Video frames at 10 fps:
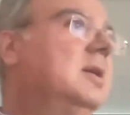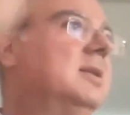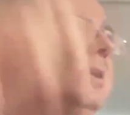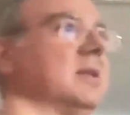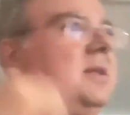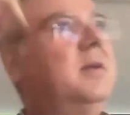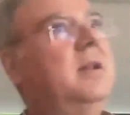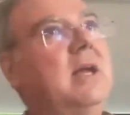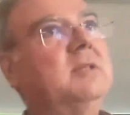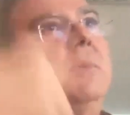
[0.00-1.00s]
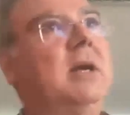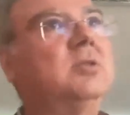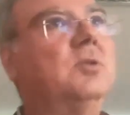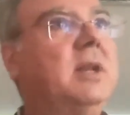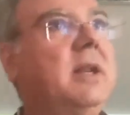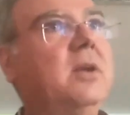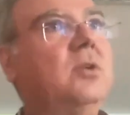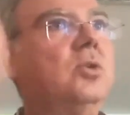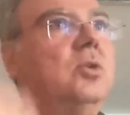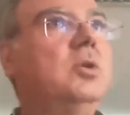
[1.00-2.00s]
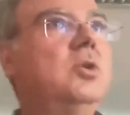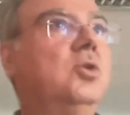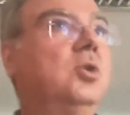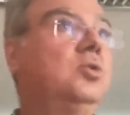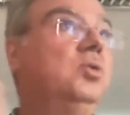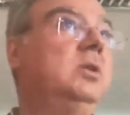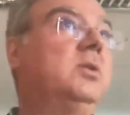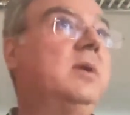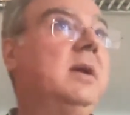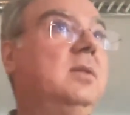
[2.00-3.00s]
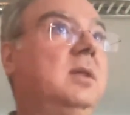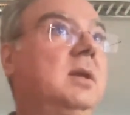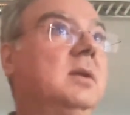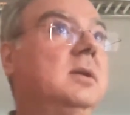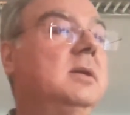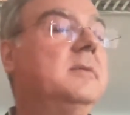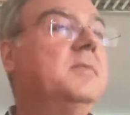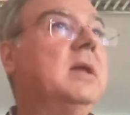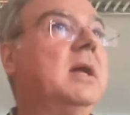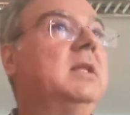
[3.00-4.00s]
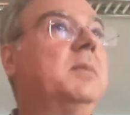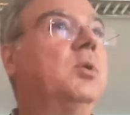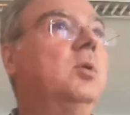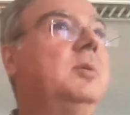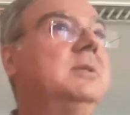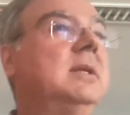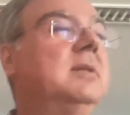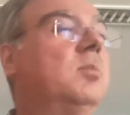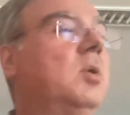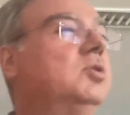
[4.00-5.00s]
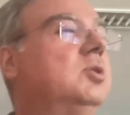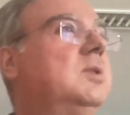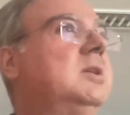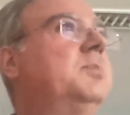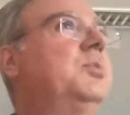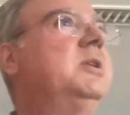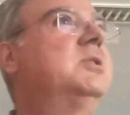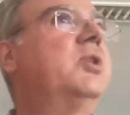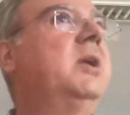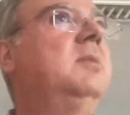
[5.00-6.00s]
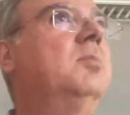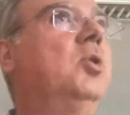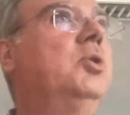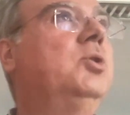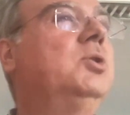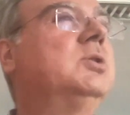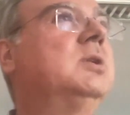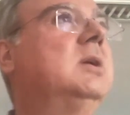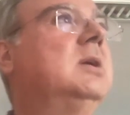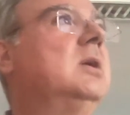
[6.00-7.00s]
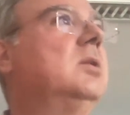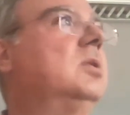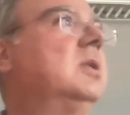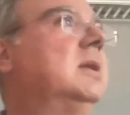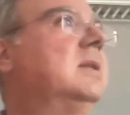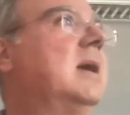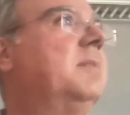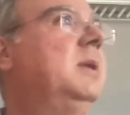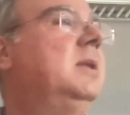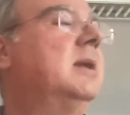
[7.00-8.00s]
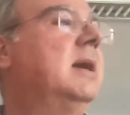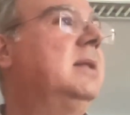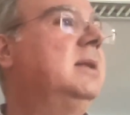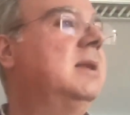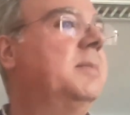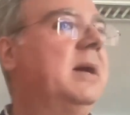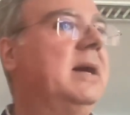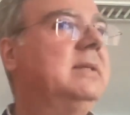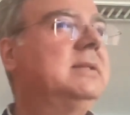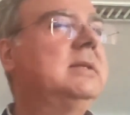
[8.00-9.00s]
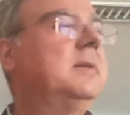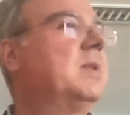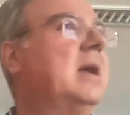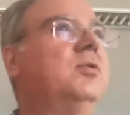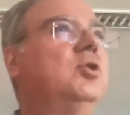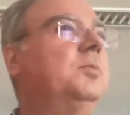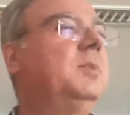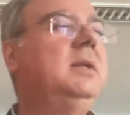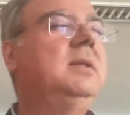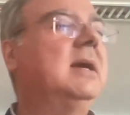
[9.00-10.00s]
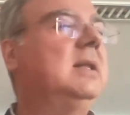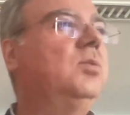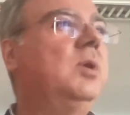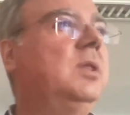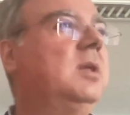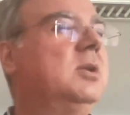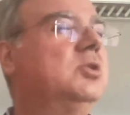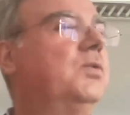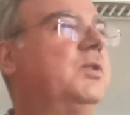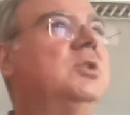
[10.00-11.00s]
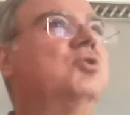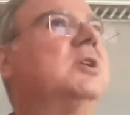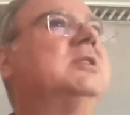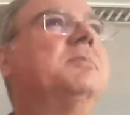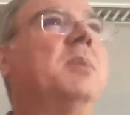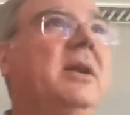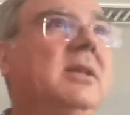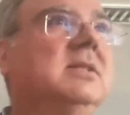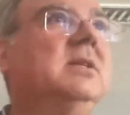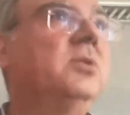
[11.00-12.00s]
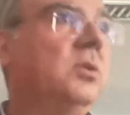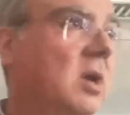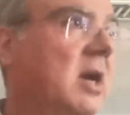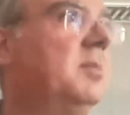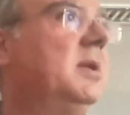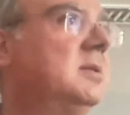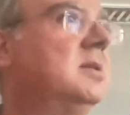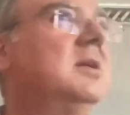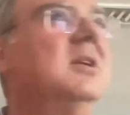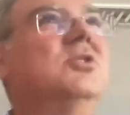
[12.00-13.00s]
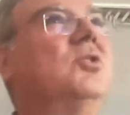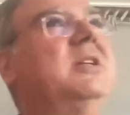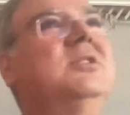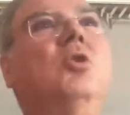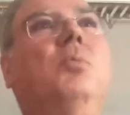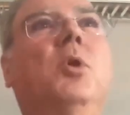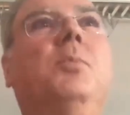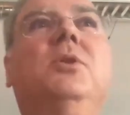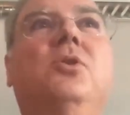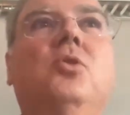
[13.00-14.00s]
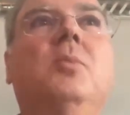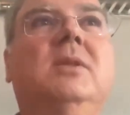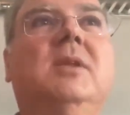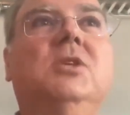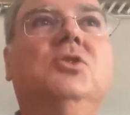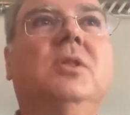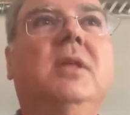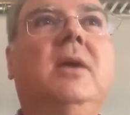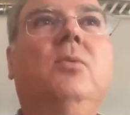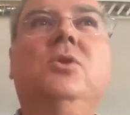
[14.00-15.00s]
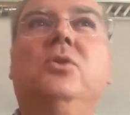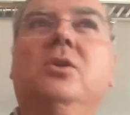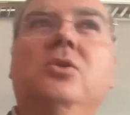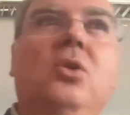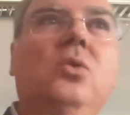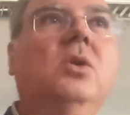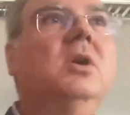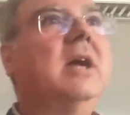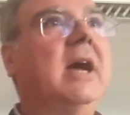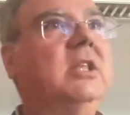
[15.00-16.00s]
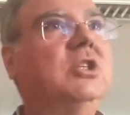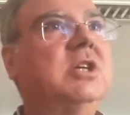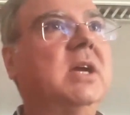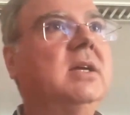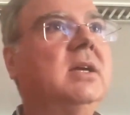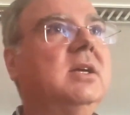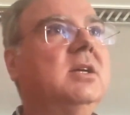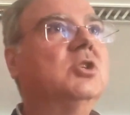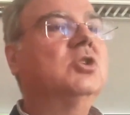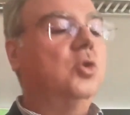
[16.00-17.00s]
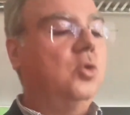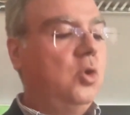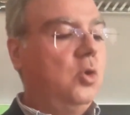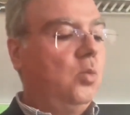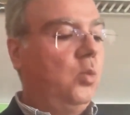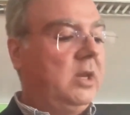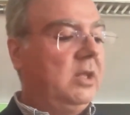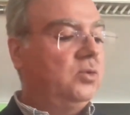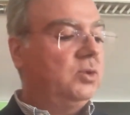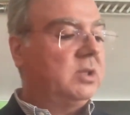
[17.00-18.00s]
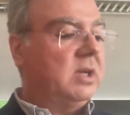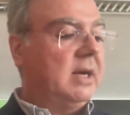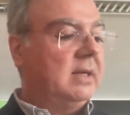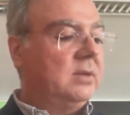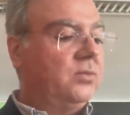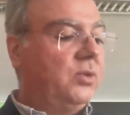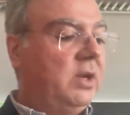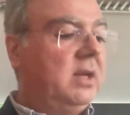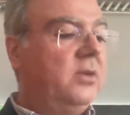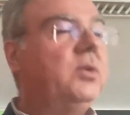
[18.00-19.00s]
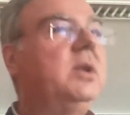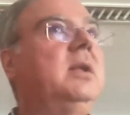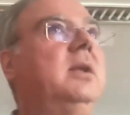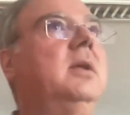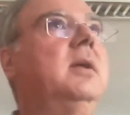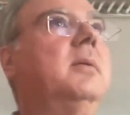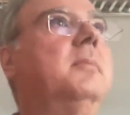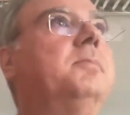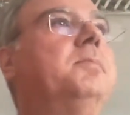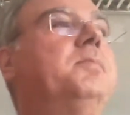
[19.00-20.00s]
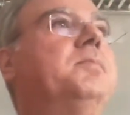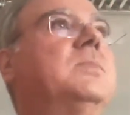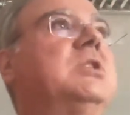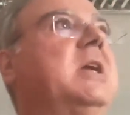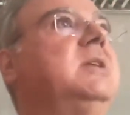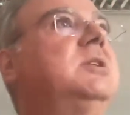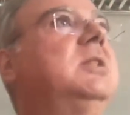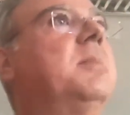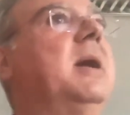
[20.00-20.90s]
that in the last part of the Lego, you're doing the right thing? And the problem is that most of these pre-trained models that have been done in the past have not been done with sufficient transparency requirements. So there is no proper documentation there where you can go and check. So we need to start really changing the